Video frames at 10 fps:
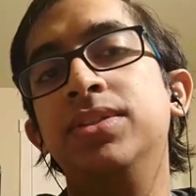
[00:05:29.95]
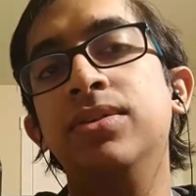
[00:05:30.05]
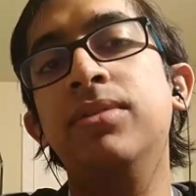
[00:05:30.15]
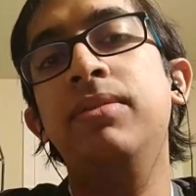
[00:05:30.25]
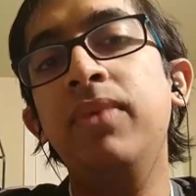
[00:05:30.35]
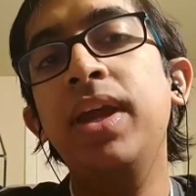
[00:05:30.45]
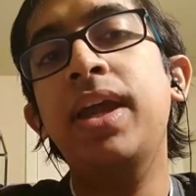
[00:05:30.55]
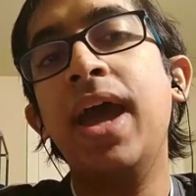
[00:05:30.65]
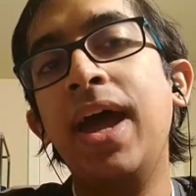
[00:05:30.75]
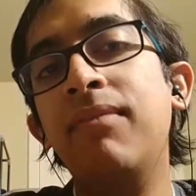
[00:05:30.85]
So we
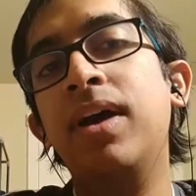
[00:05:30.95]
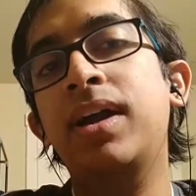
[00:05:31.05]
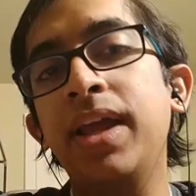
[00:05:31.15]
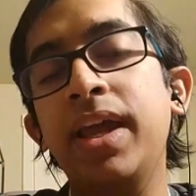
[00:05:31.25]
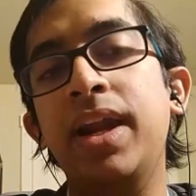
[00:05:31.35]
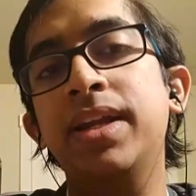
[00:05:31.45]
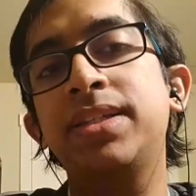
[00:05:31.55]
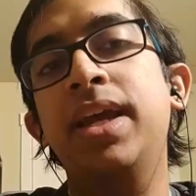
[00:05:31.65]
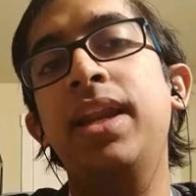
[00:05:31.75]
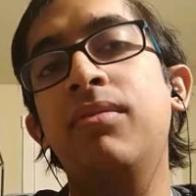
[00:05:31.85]
have a clear
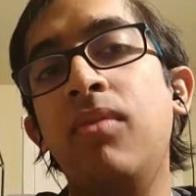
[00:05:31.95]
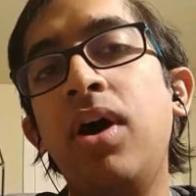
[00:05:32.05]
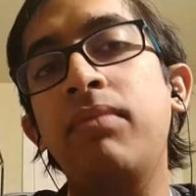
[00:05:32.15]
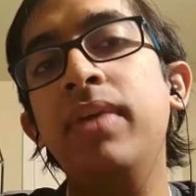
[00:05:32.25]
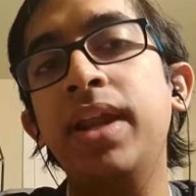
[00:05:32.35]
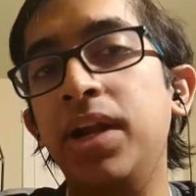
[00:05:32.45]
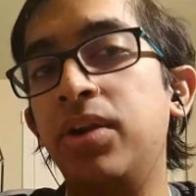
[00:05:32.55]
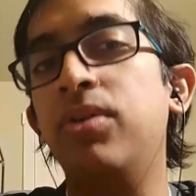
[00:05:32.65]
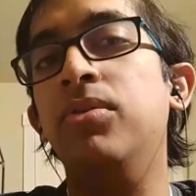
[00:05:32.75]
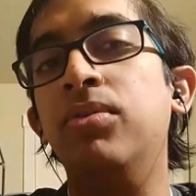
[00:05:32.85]
understanding of what we need
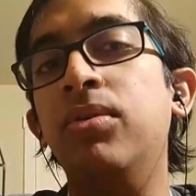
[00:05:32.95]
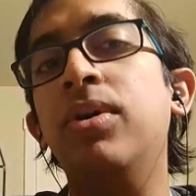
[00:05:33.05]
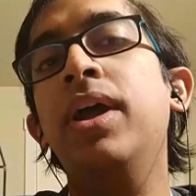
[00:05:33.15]
to do